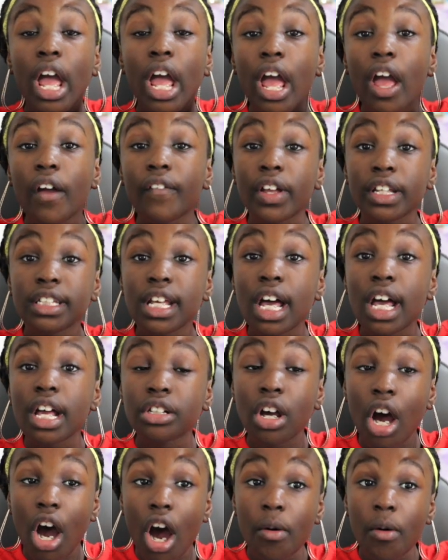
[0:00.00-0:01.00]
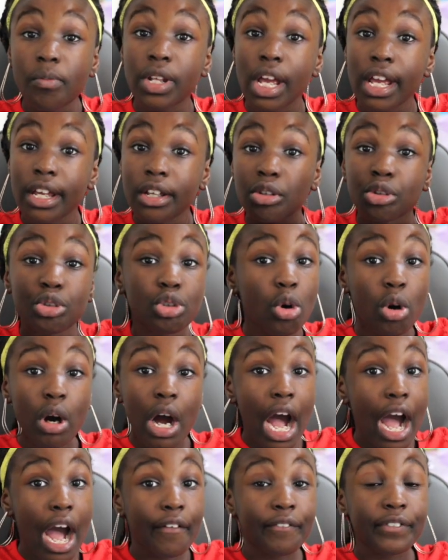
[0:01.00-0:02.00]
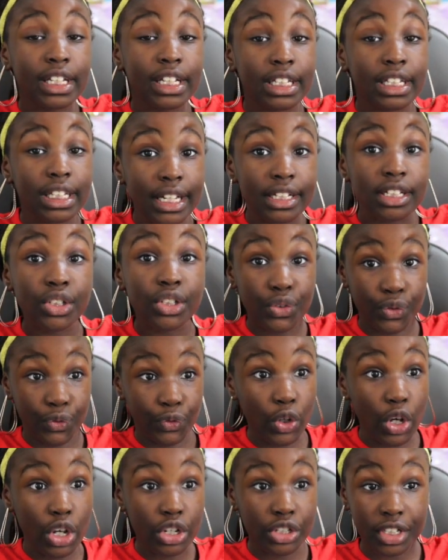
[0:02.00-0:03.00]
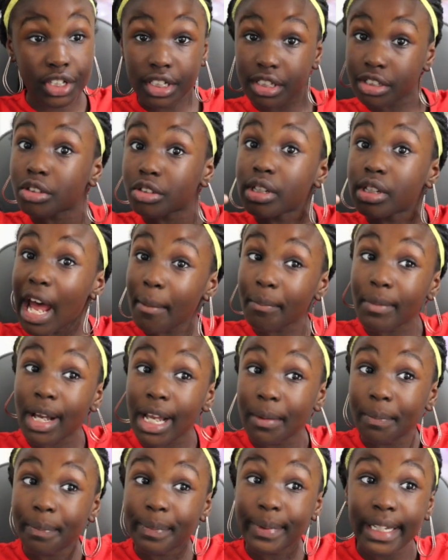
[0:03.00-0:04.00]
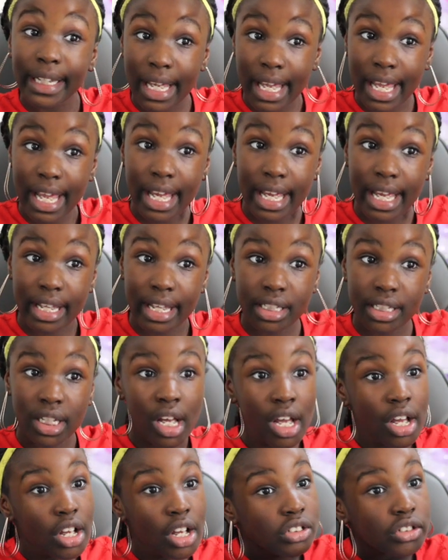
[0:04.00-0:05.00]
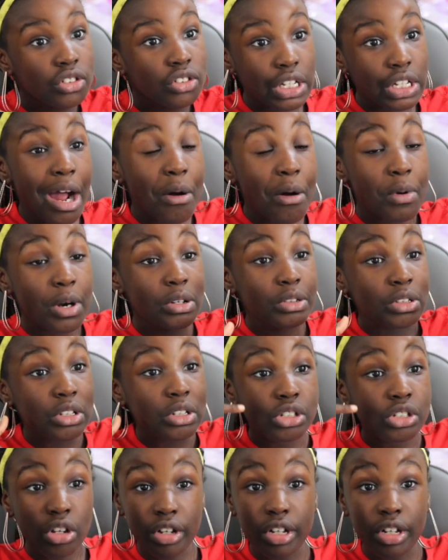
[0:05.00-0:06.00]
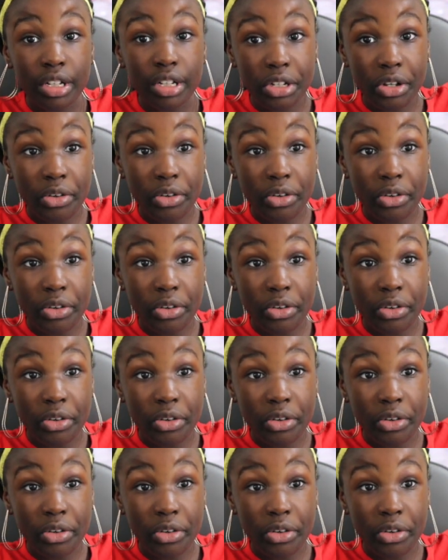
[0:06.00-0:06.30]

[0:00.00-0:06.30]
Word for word: if it says update, you don't have the latest version, so that might be it. So now we're going to show you the